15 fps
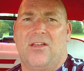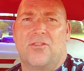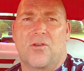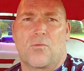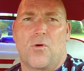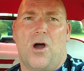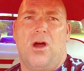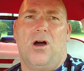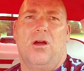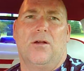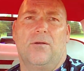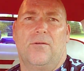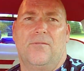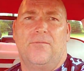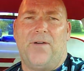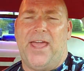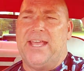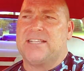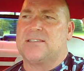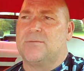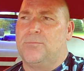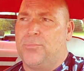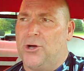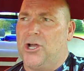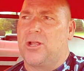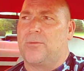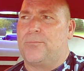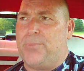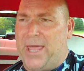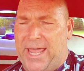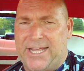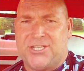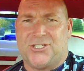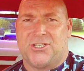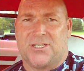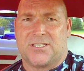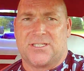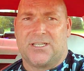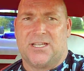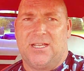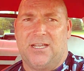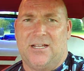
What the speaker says: the wrong Facebook pages.